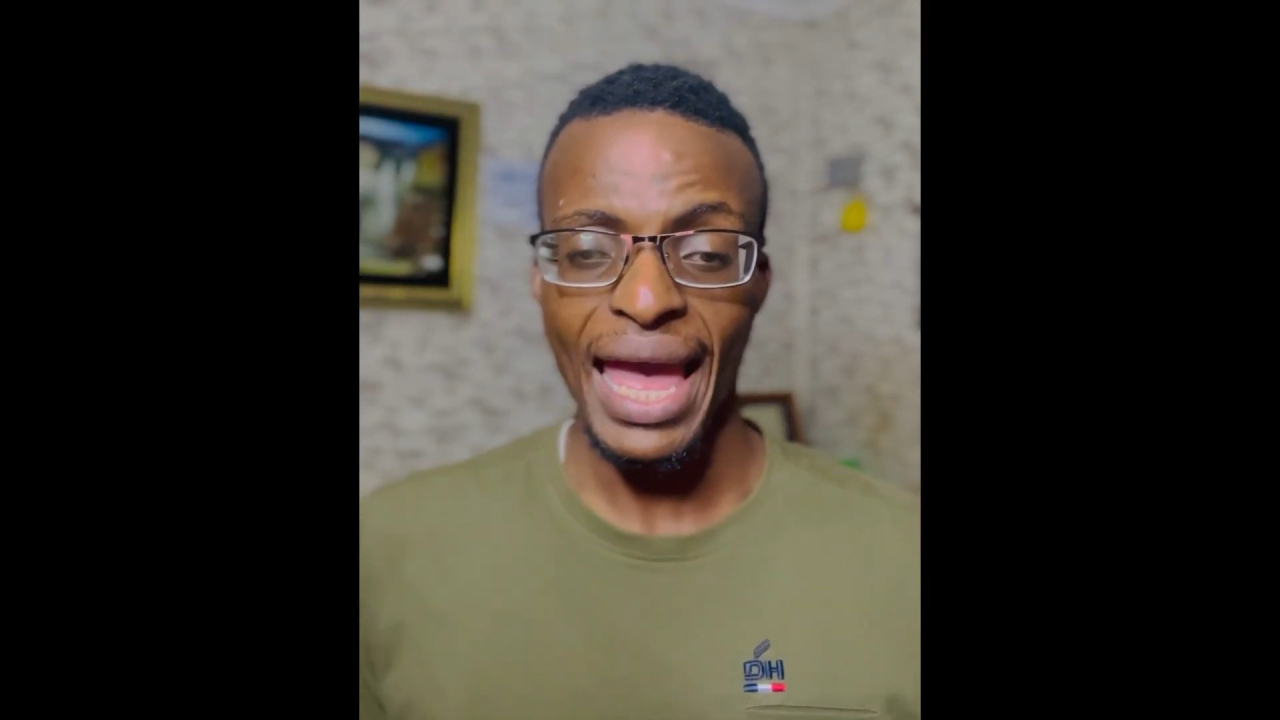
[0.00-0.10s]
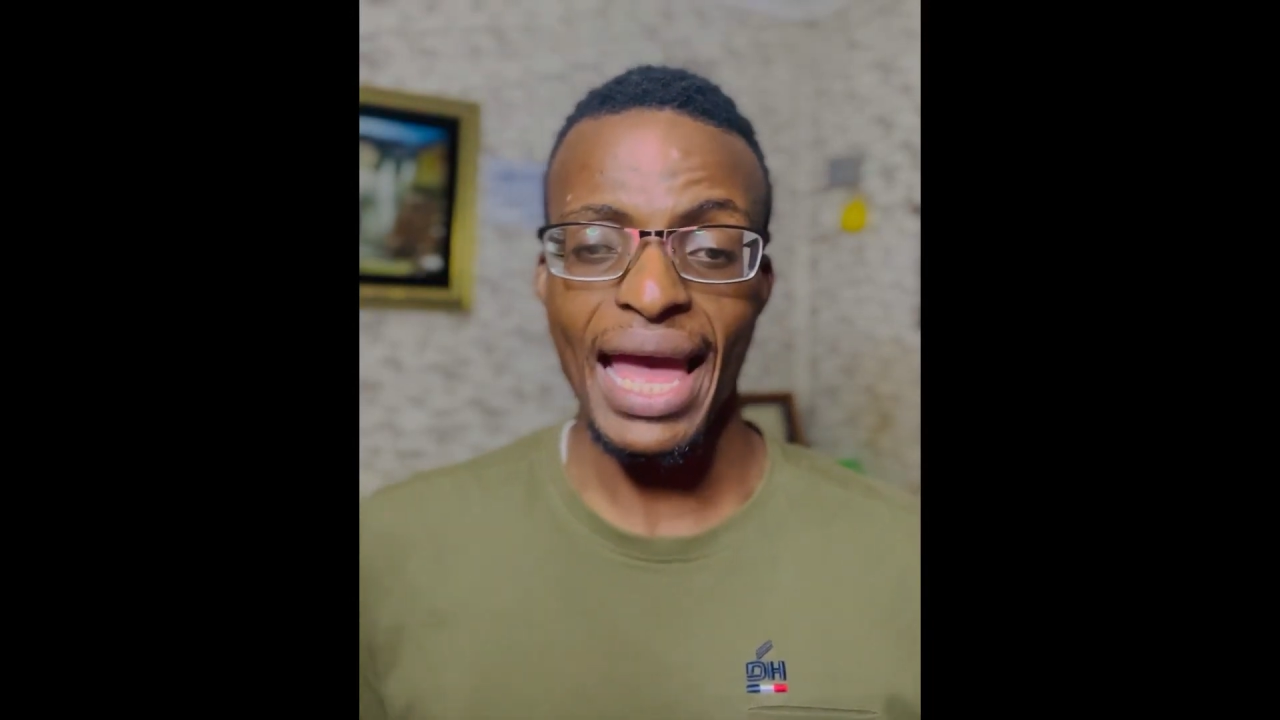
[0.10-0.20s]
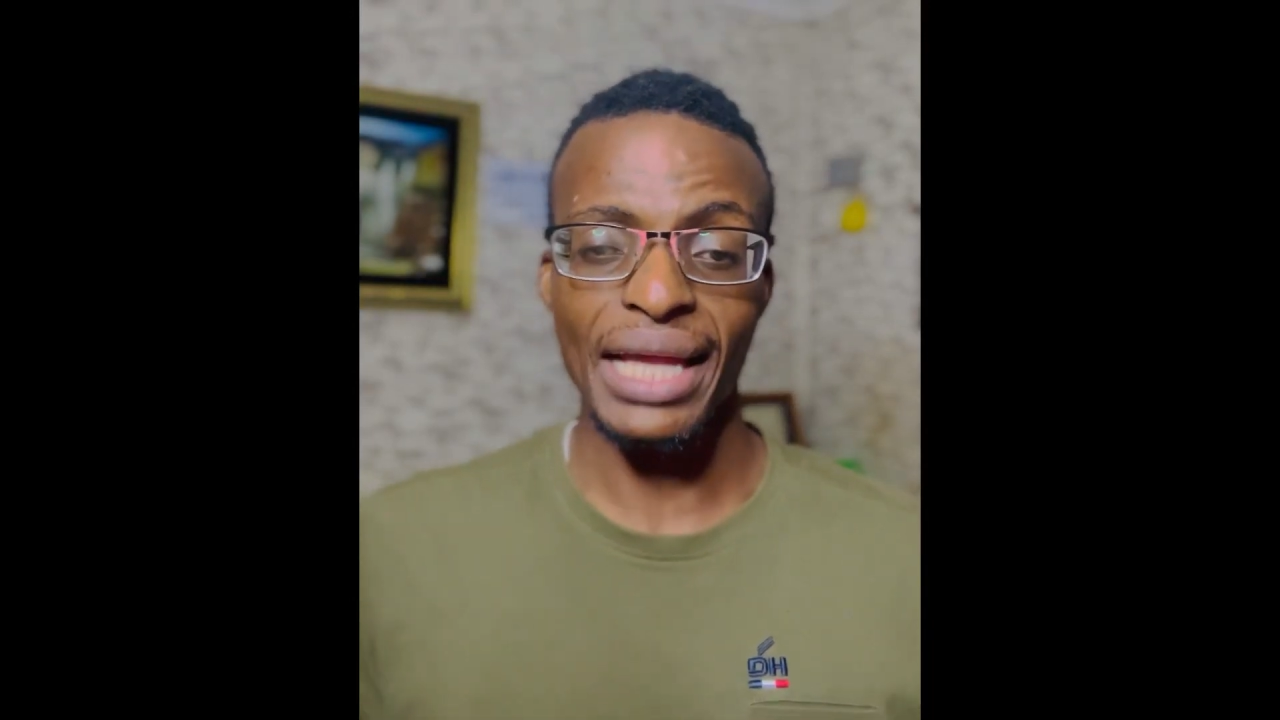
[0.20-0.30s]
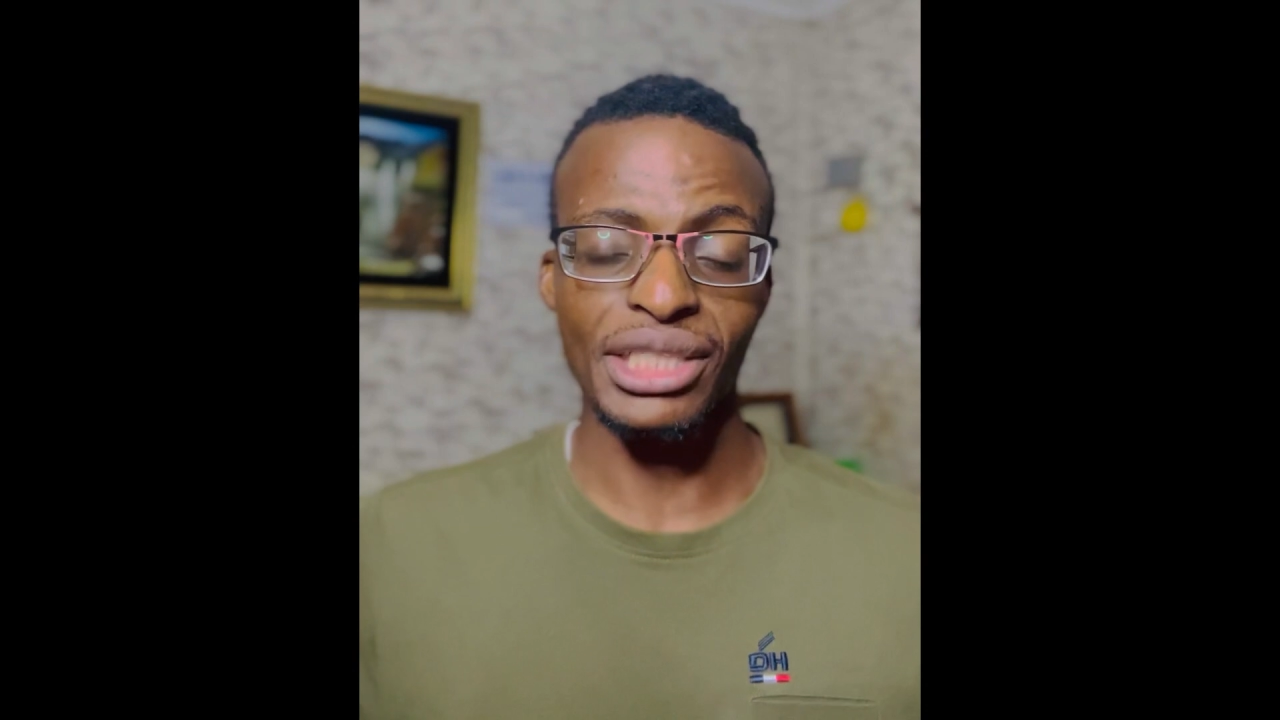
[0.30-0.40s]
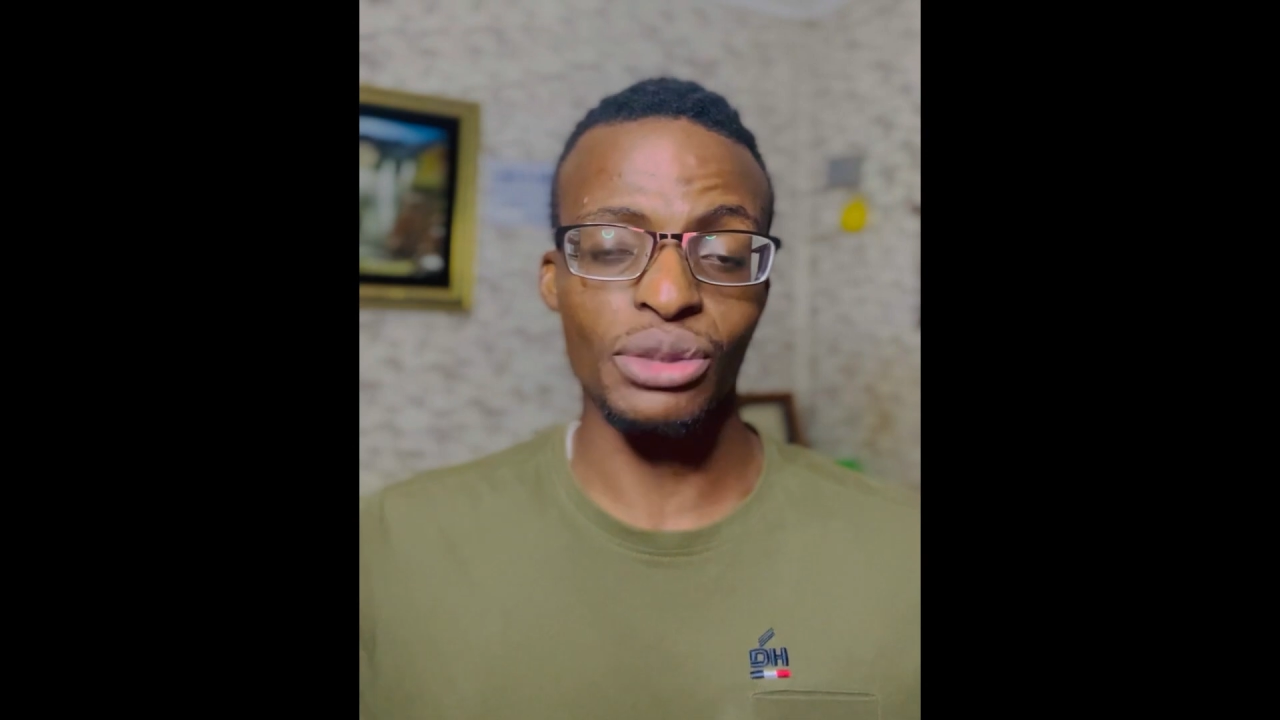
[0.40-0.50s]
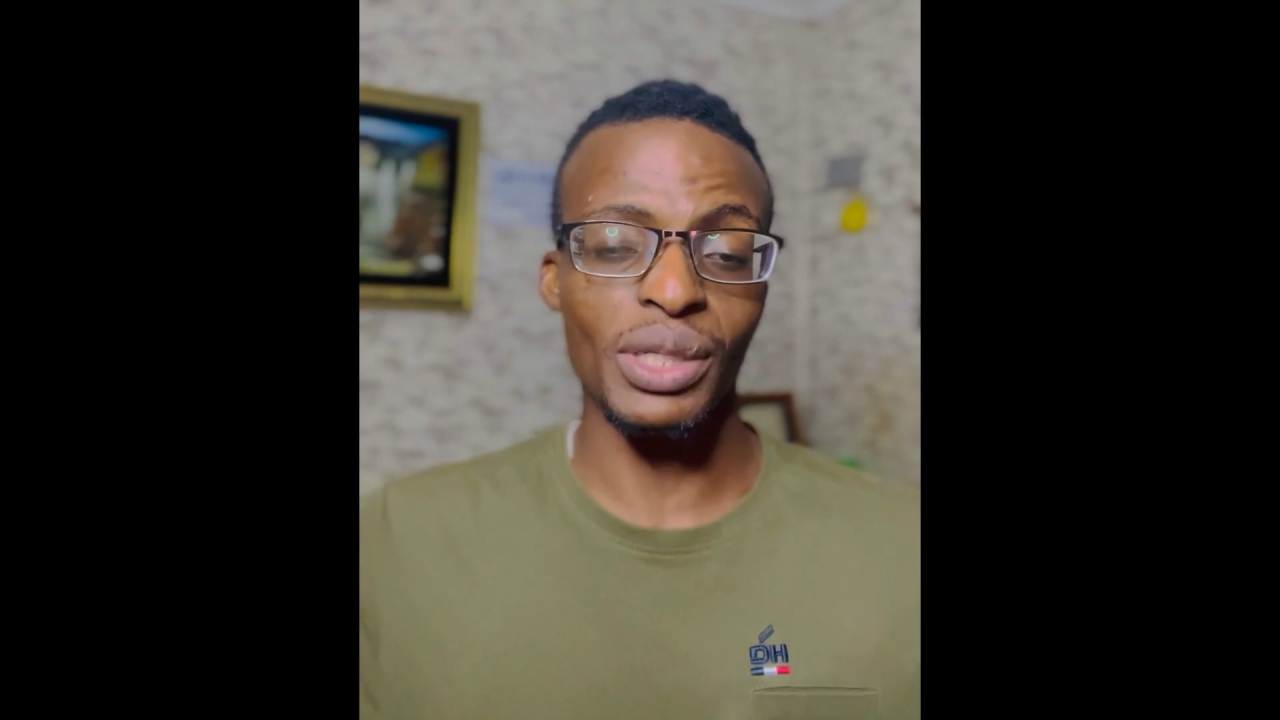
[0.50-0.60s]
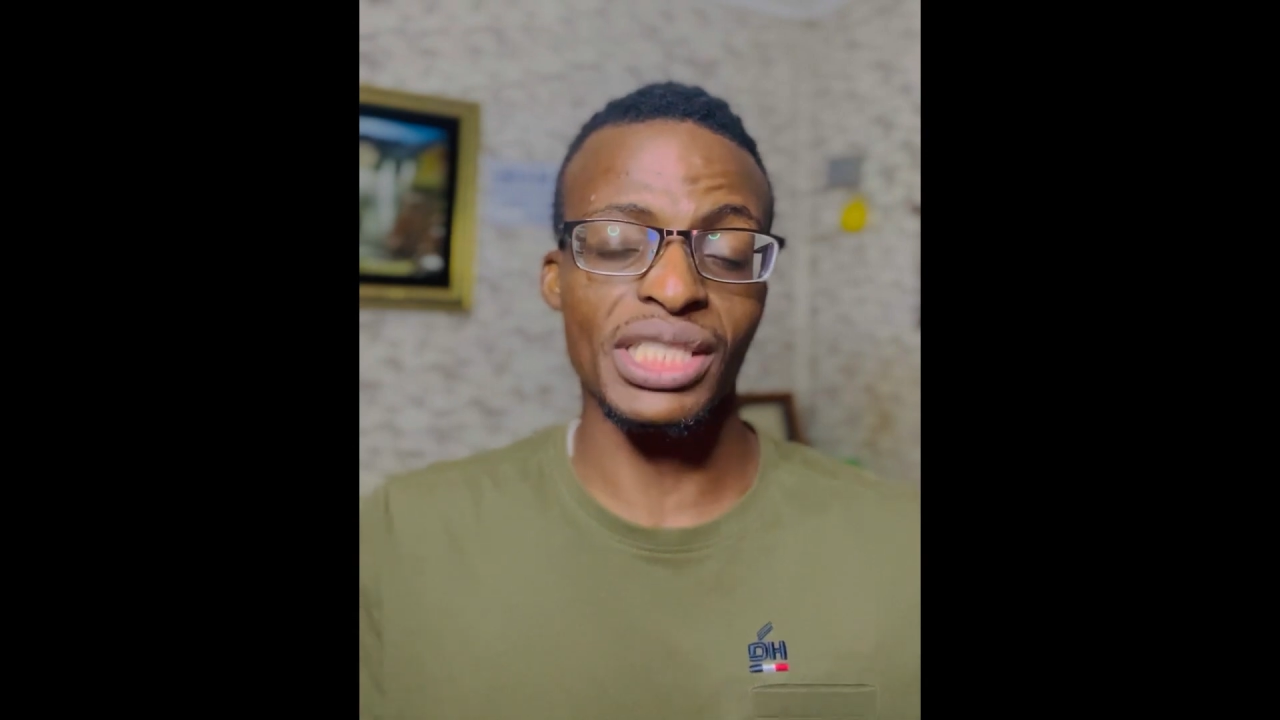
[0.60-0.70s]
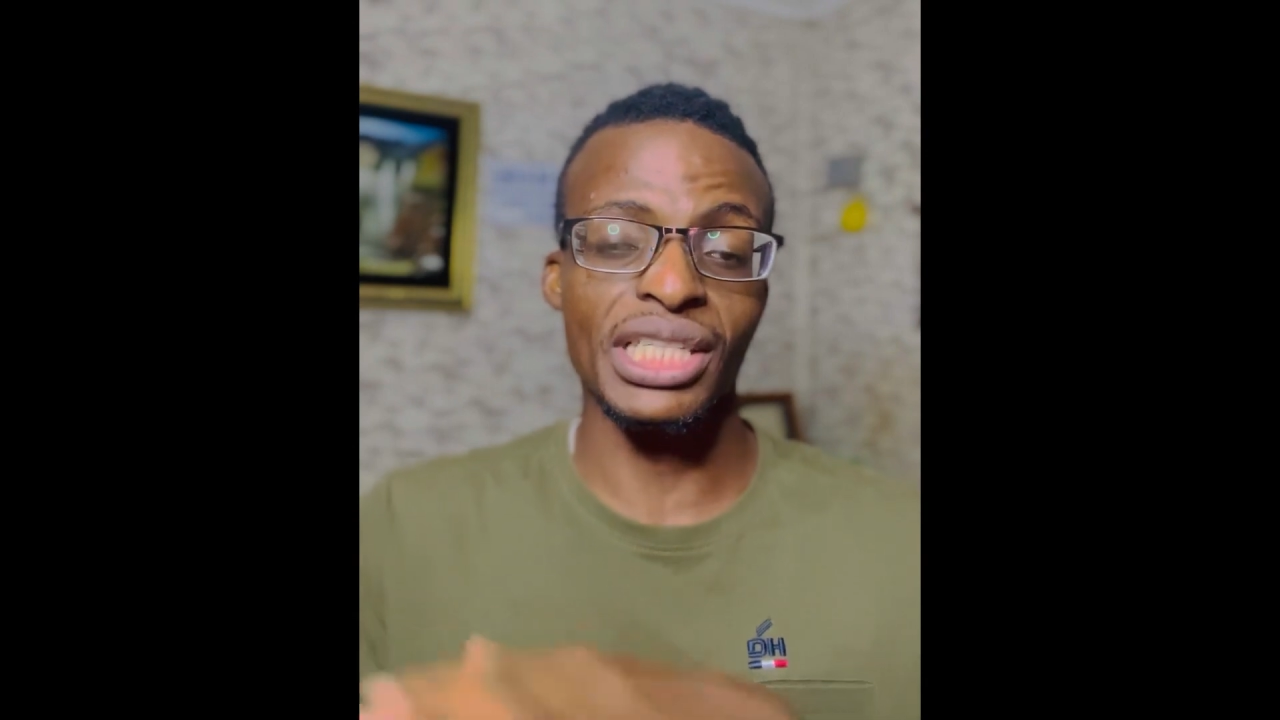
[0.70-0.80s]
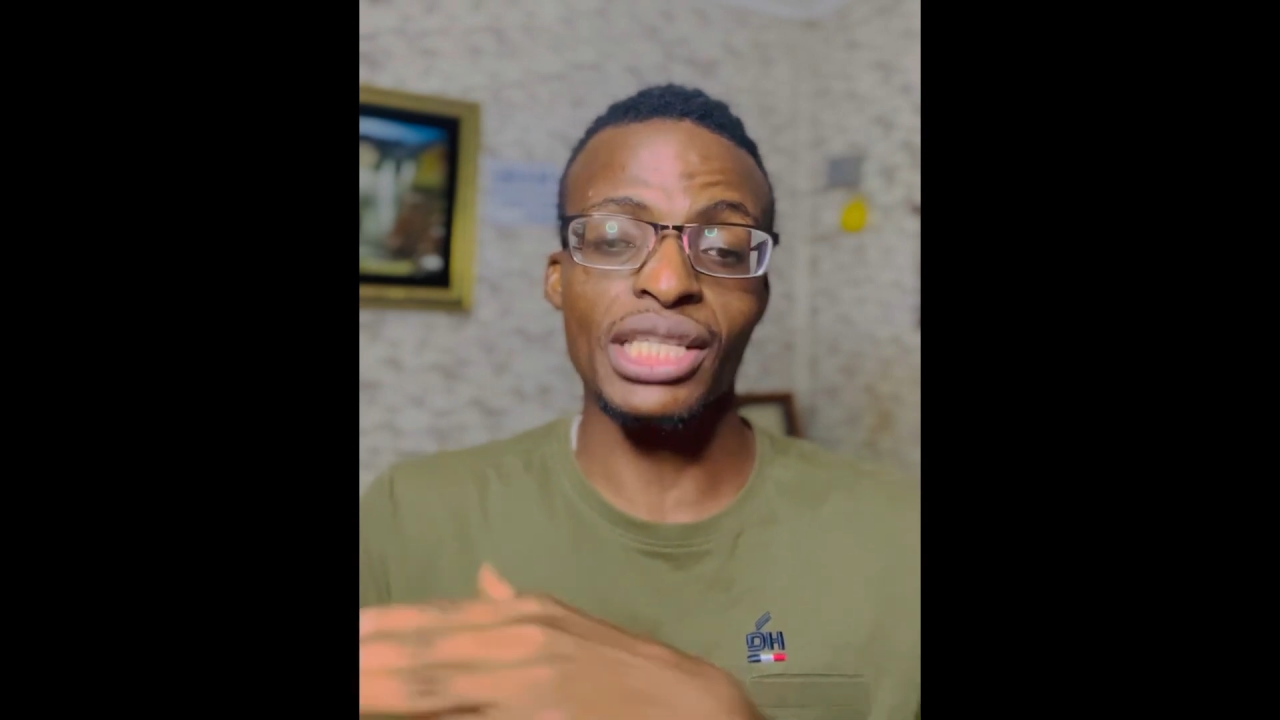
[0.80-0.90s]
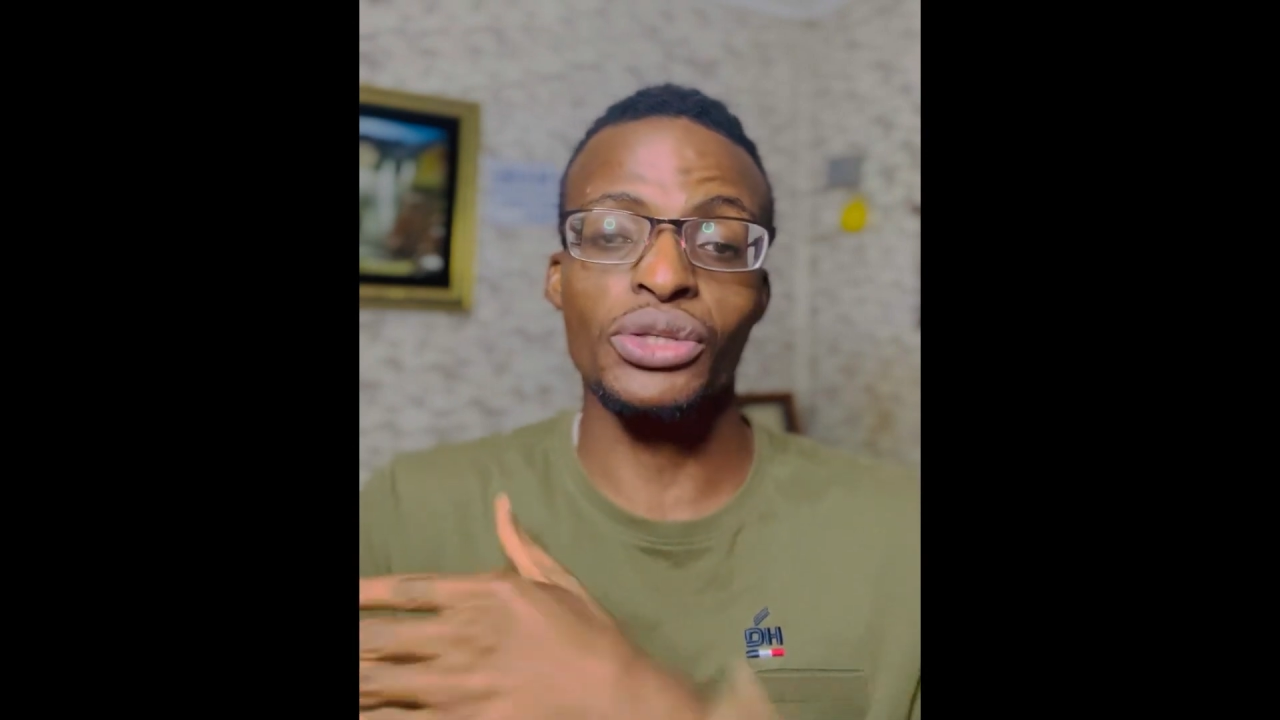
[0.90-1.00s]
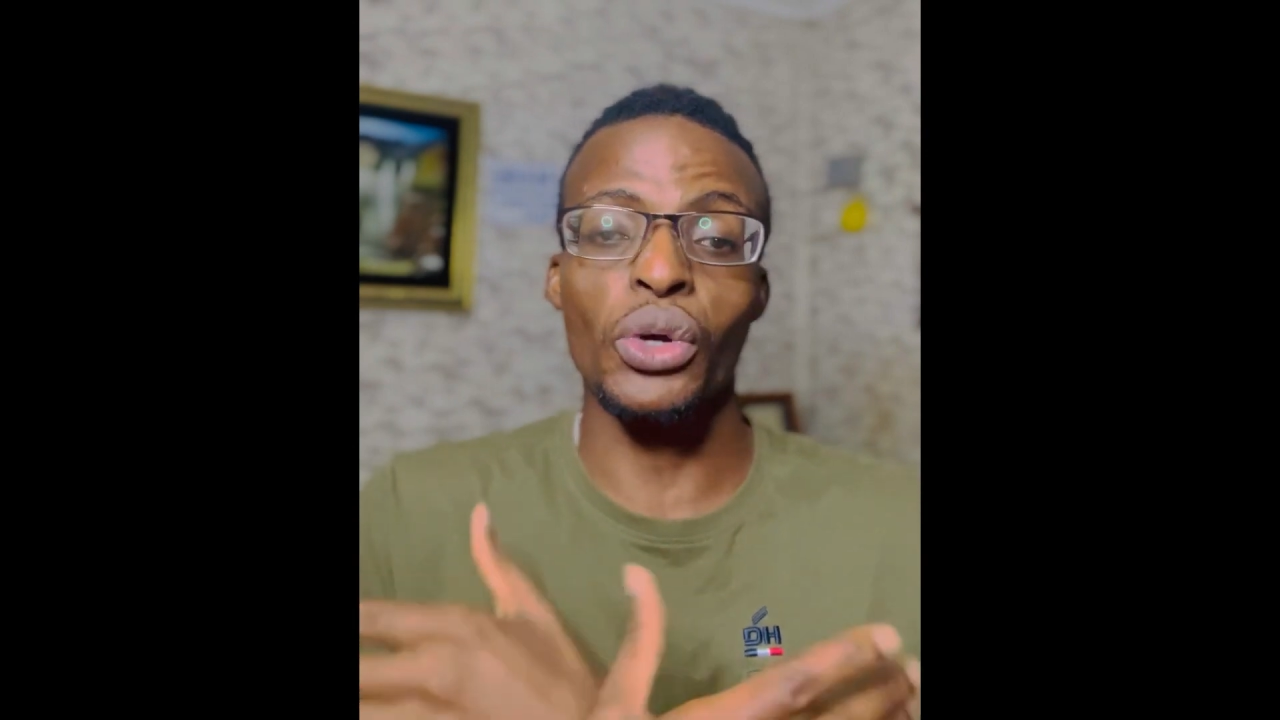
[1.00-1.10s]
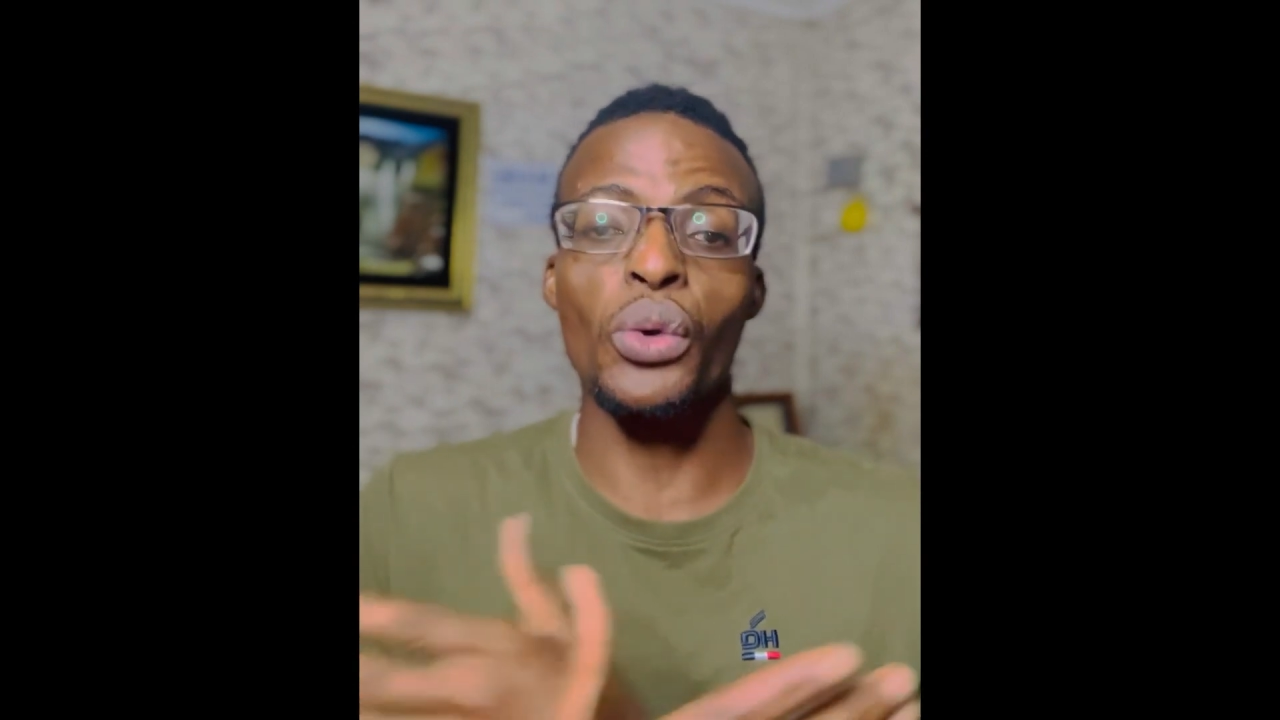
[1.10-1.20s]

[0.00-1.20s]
and she was just